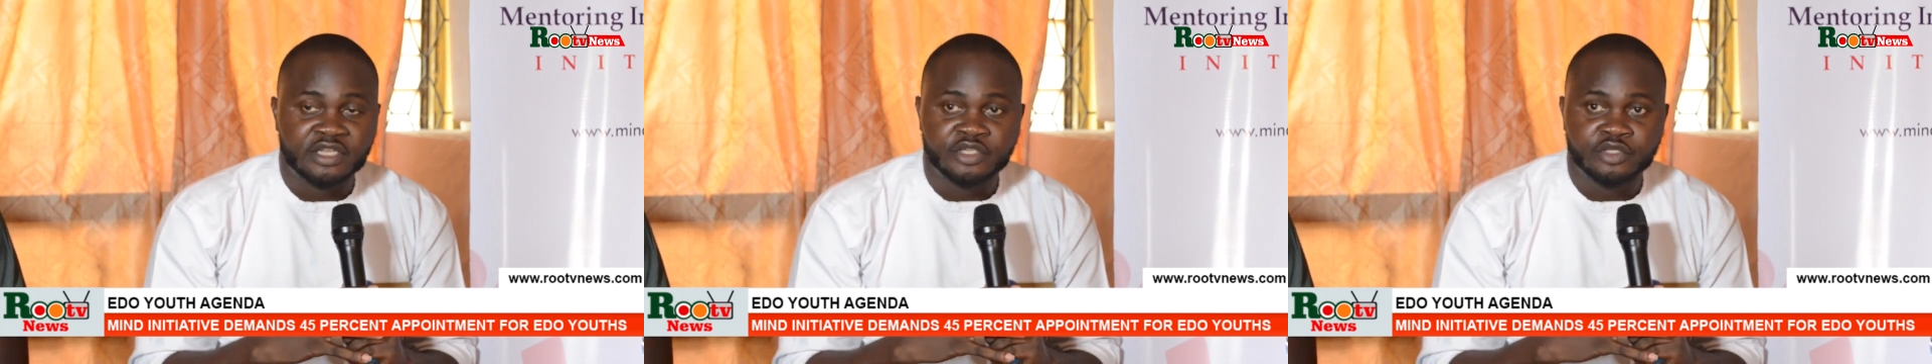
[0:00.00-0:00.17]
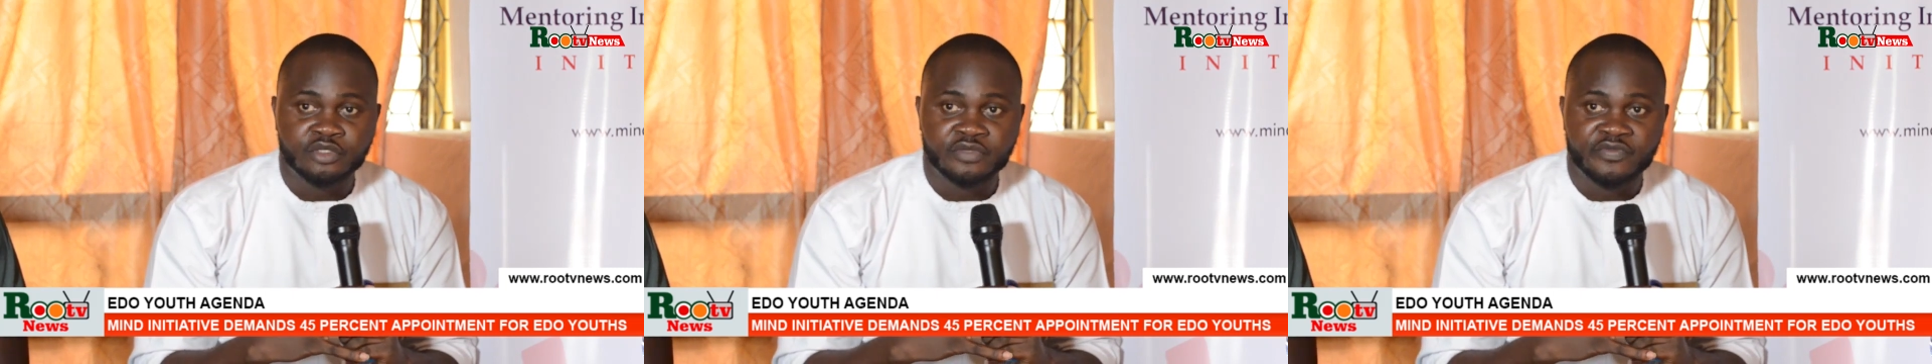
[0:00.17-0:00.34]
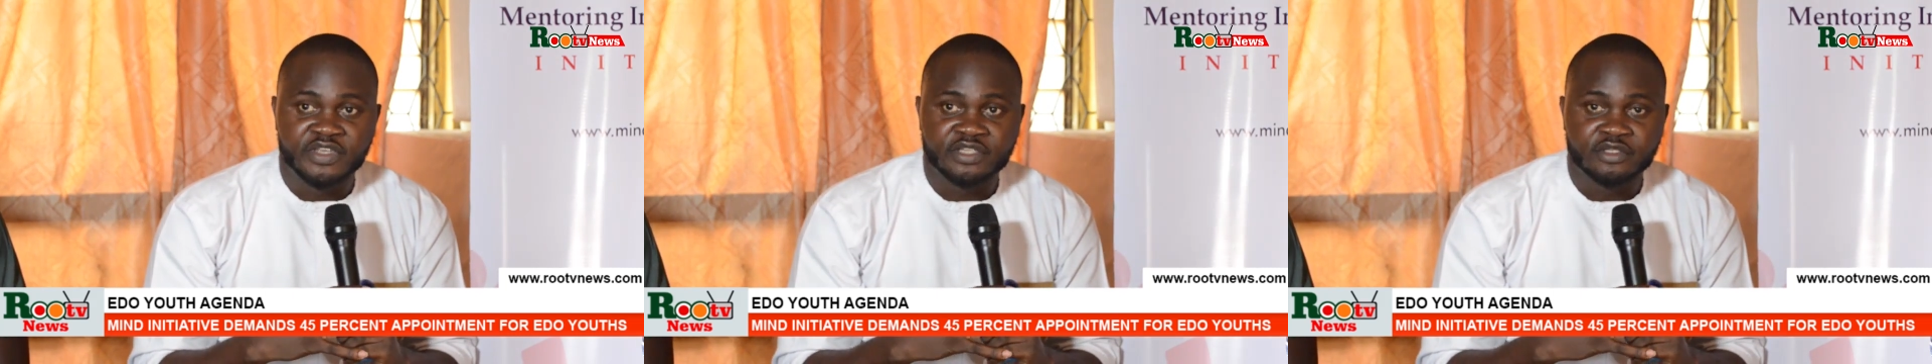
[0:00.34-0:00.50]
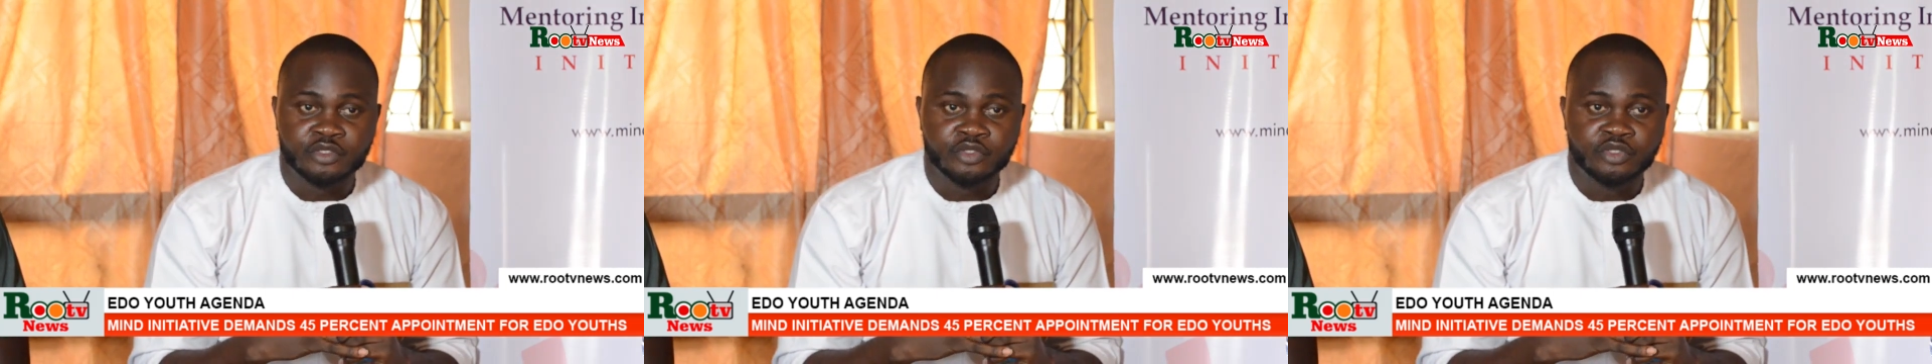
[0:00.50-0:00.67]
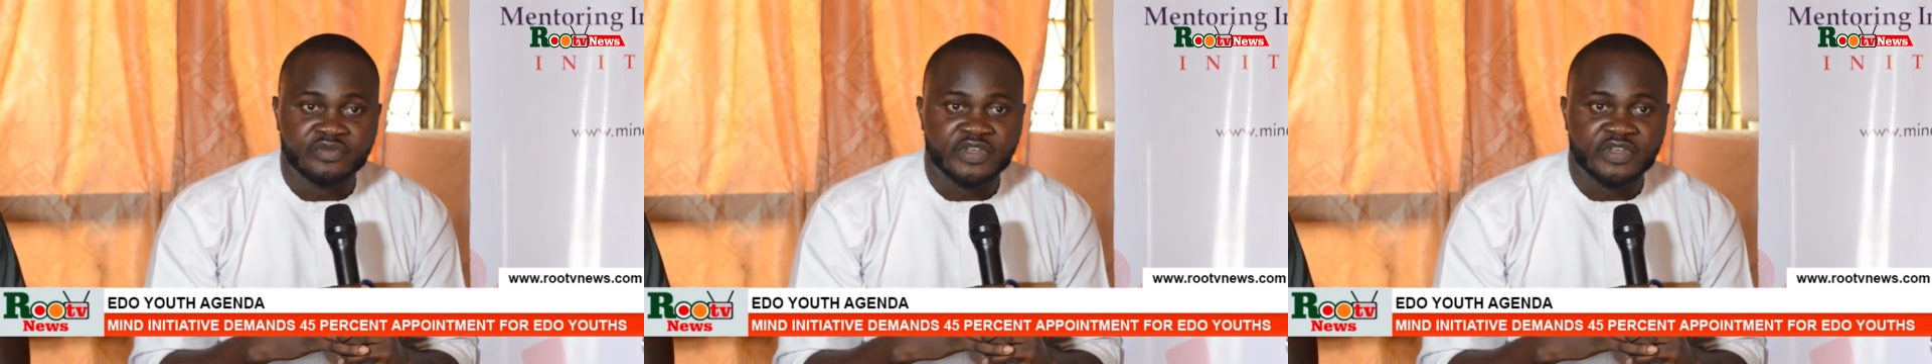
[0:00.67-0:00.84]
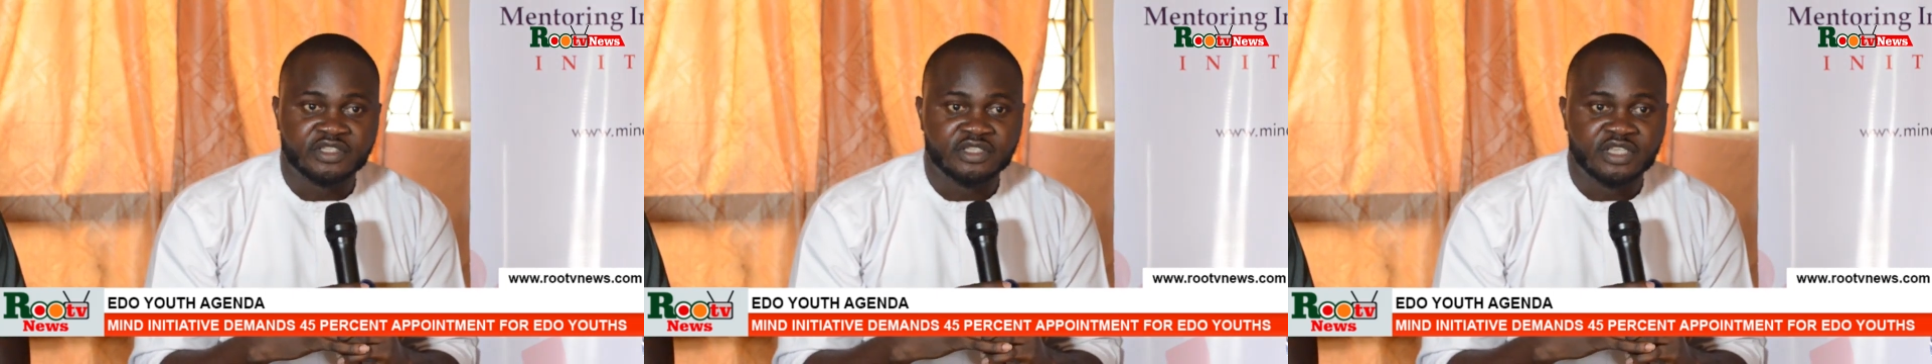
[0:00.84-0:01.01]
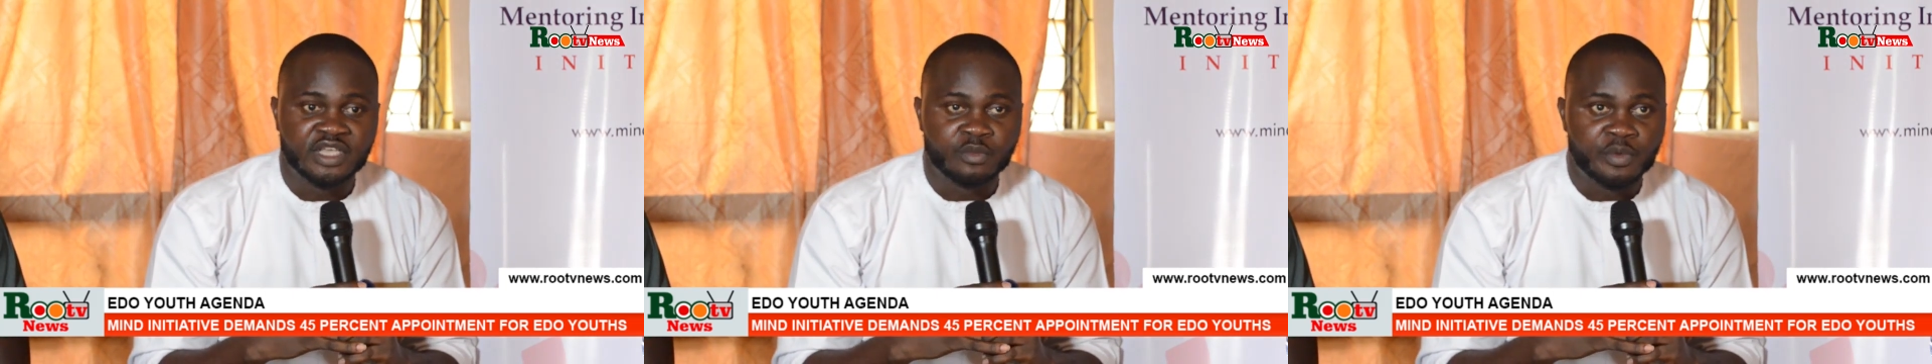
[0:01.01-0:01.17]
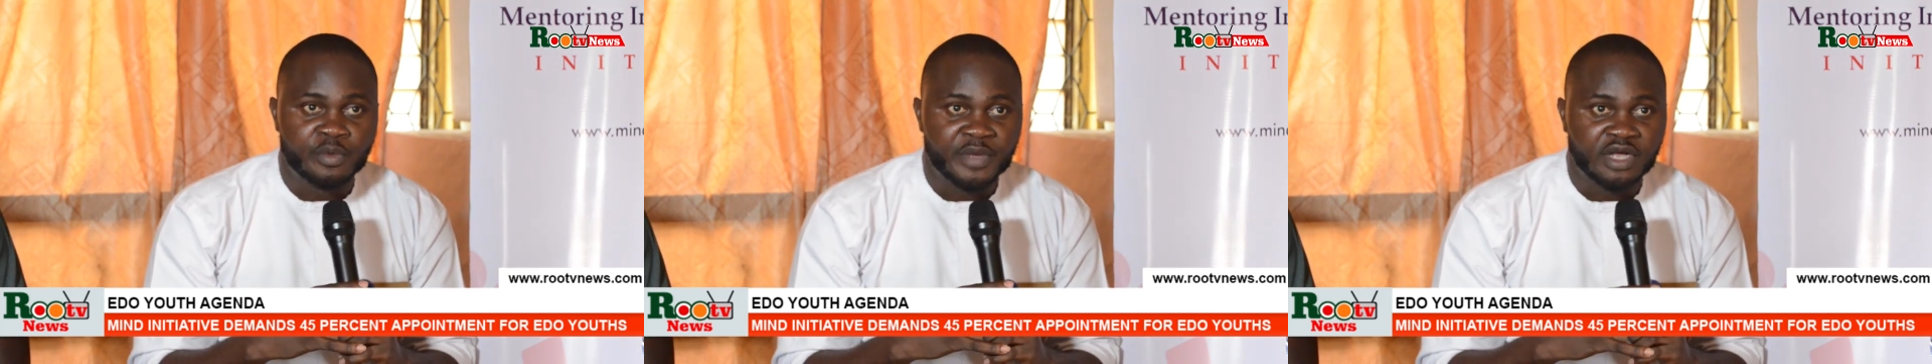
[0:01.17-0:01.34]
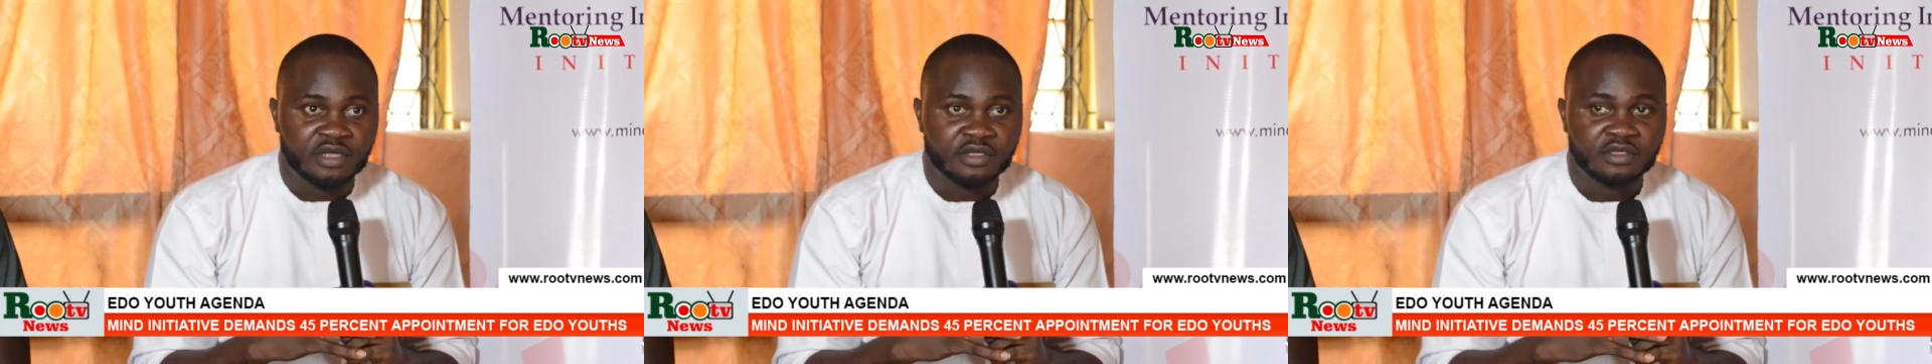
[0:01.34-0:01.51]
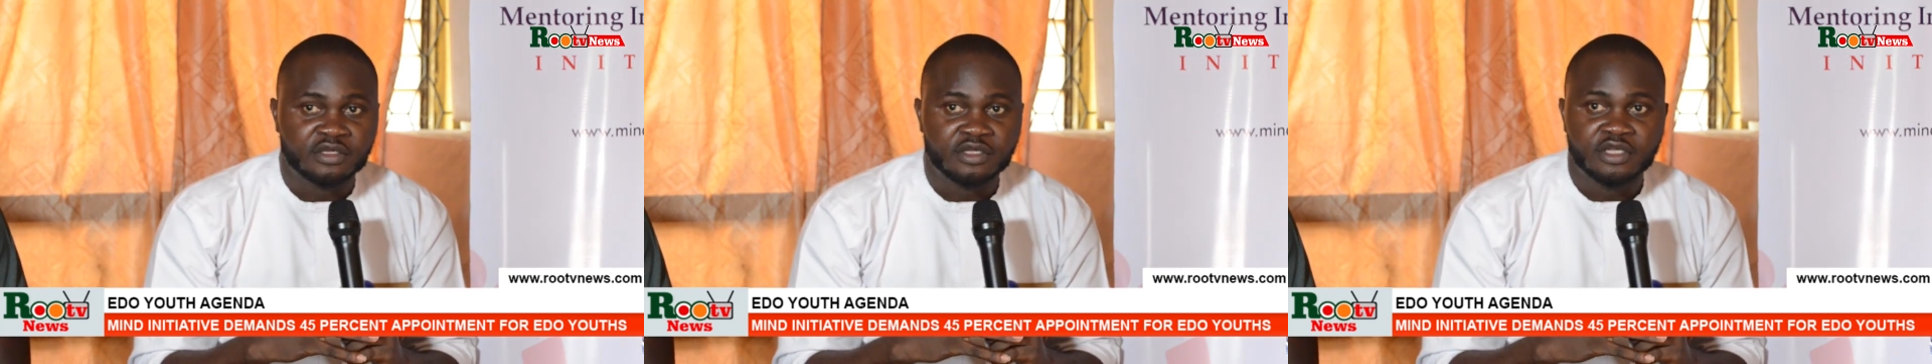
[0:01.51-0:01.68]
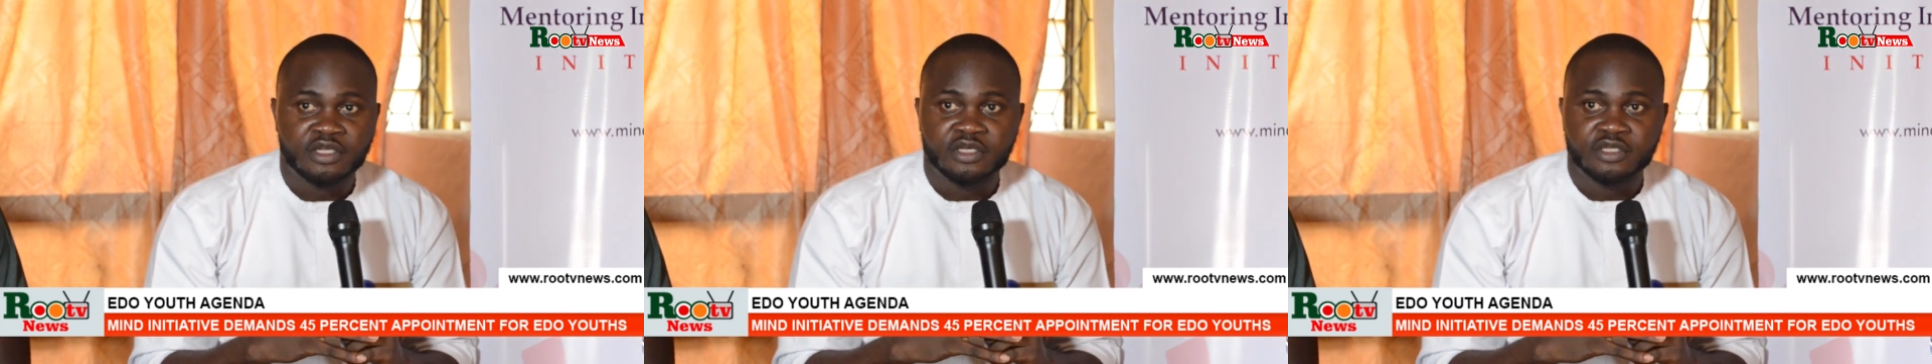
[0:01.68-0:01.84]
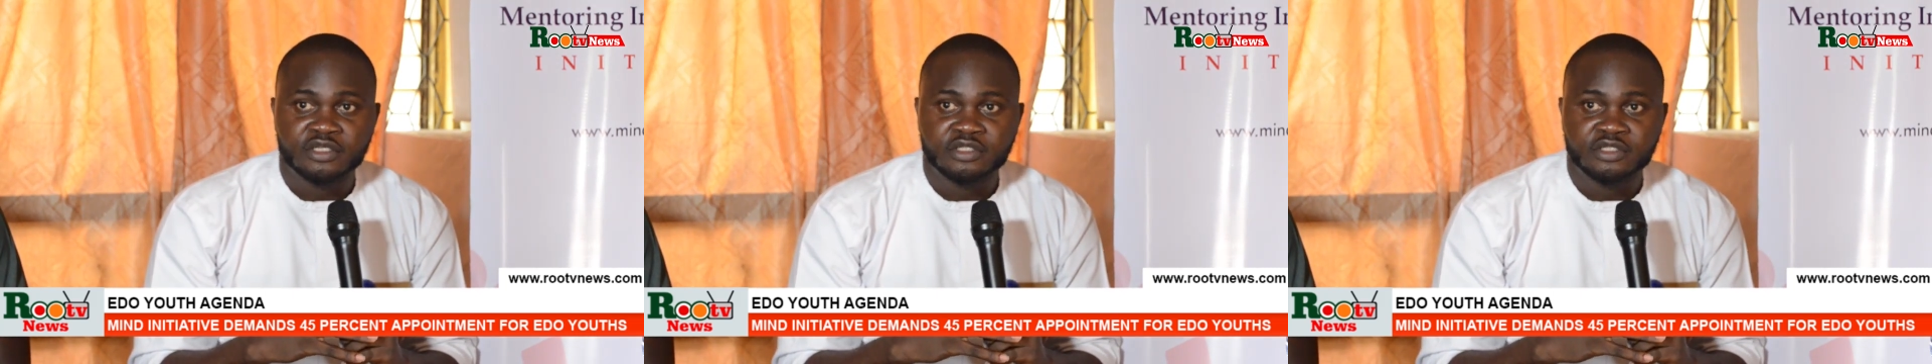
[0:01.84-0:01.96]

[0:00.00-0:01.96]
Agwebo, during the presentation.